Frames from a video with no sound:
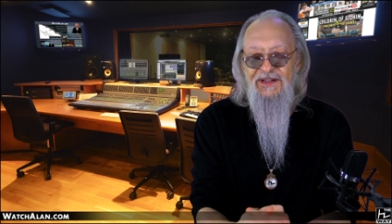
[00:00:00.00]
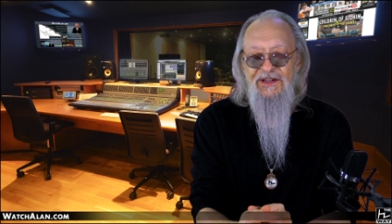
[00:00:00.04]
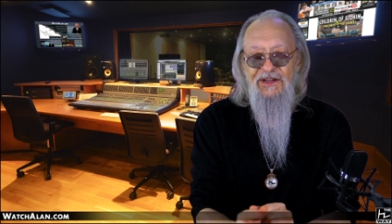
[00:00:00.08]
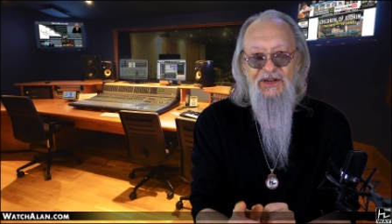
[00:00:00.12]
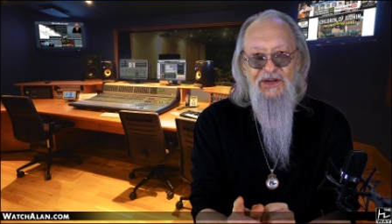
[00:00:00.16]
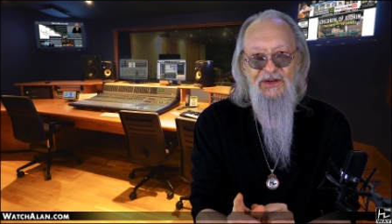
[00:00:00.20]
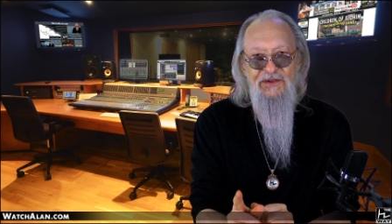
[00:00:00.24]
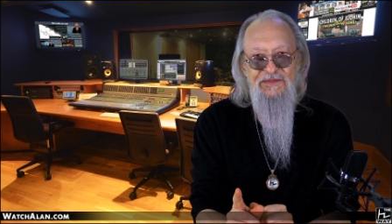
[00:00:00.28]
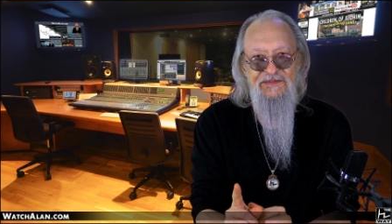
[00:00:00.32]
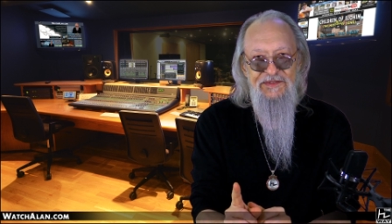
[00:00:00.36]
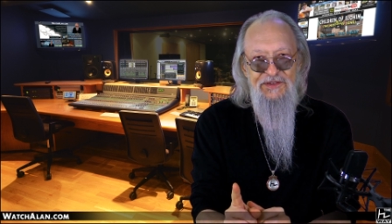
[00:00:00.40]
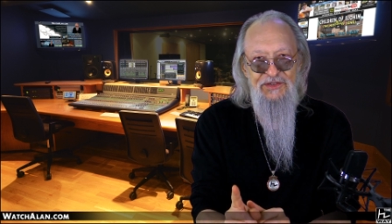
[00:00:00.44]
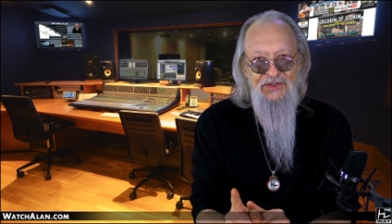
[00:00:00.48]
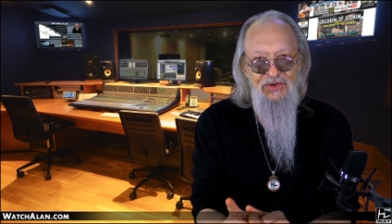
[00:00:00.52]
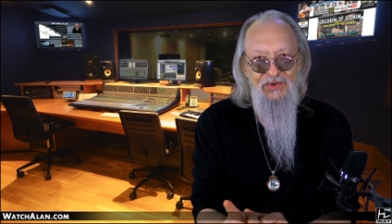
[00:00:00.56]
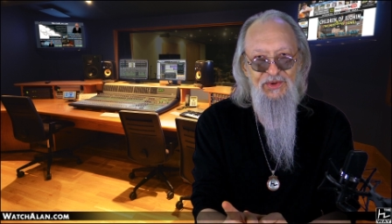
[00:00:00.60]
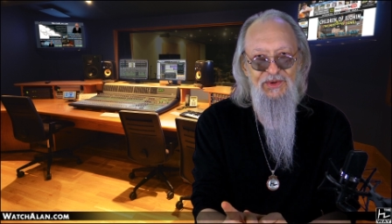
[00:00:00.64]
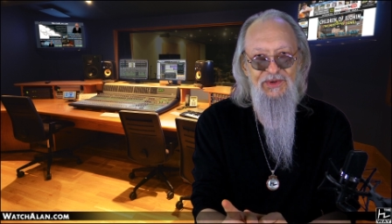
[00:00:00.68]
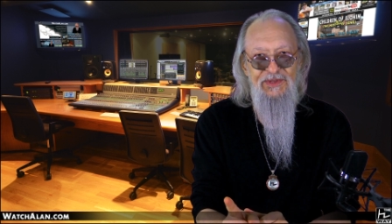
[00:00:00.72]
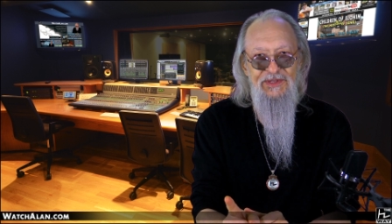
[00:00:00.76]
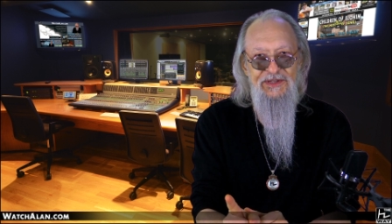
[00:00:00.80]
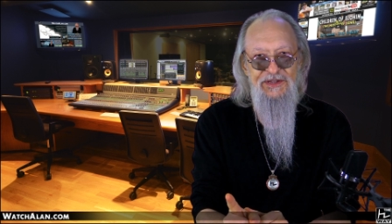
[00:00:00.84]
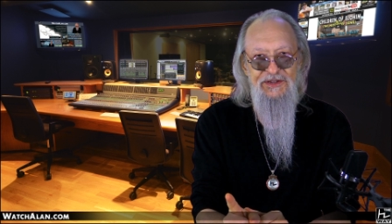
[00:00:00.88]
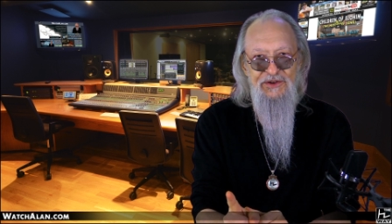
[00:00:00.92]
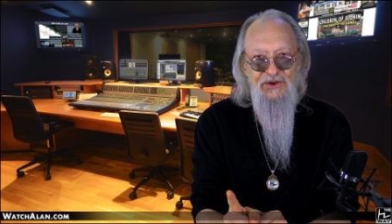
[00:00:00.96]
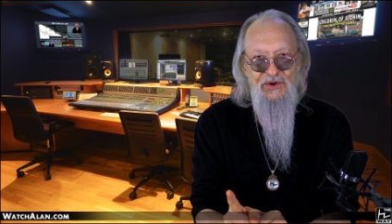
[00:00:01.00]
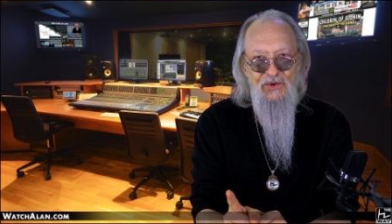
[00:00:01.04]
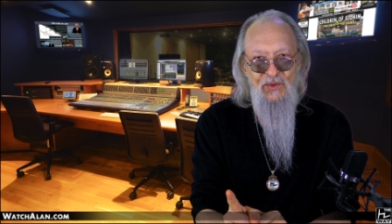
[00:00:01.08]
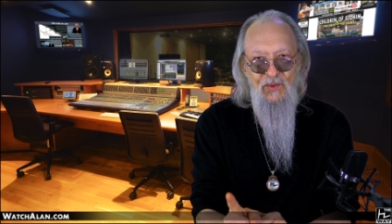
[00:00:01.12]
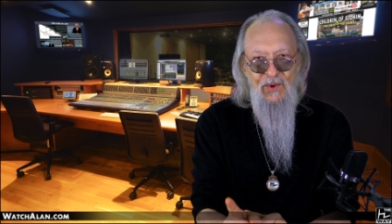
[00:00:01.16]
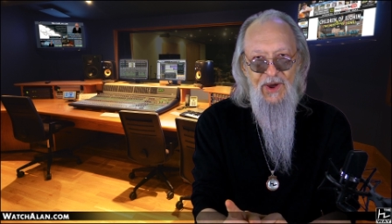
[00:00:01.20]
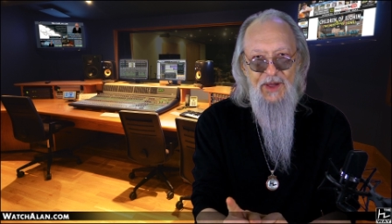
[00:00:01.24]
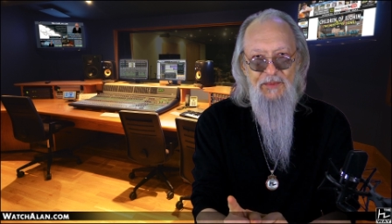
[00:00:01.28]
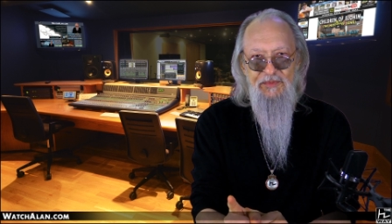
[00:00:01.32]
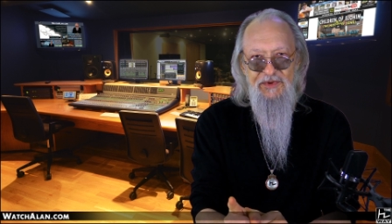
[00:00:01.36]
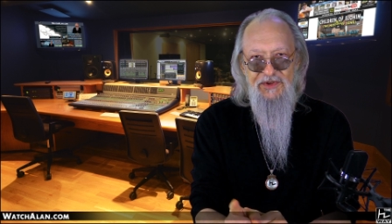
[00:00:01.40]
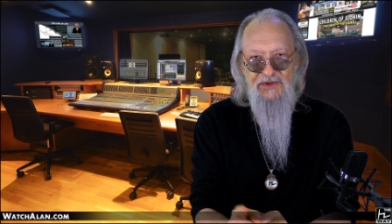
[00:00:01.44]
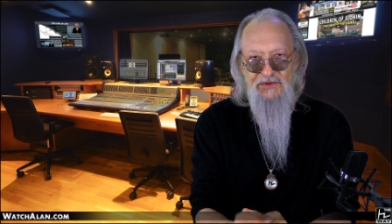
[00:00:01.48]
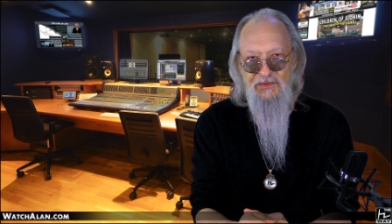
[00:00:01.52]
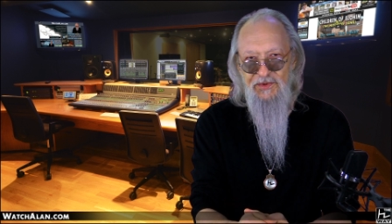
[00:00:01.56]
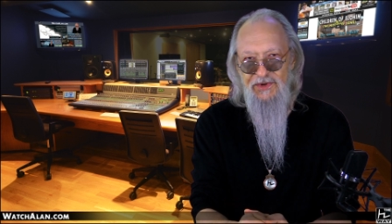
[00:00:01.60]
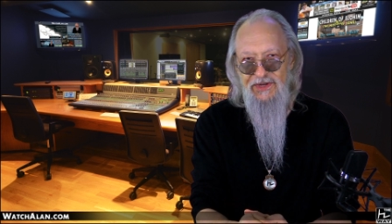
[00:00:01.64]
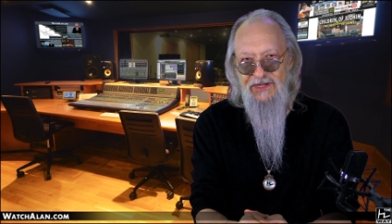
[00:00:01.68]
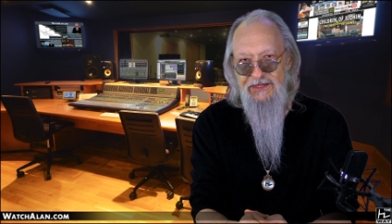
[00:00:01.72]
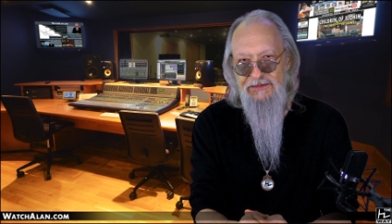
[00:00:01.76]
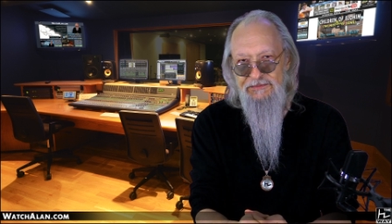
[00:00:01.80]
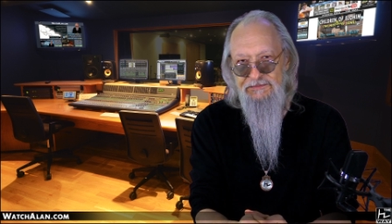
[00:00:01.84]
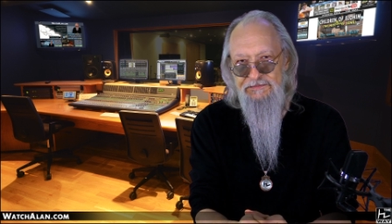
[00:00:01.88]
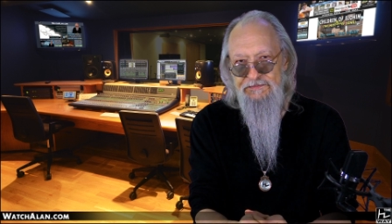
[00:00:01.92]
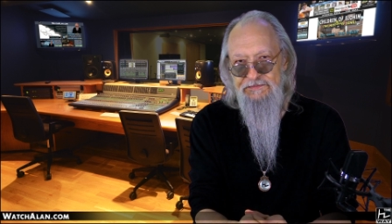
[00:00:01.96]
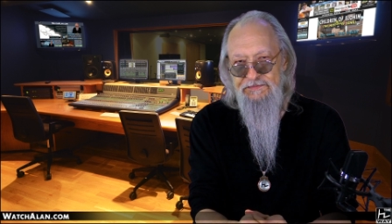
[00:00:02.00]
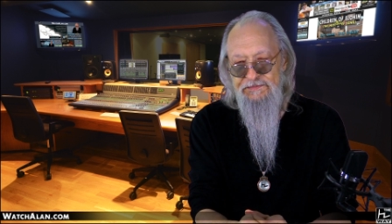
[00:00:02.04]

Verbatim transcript: of nuclear weaponry.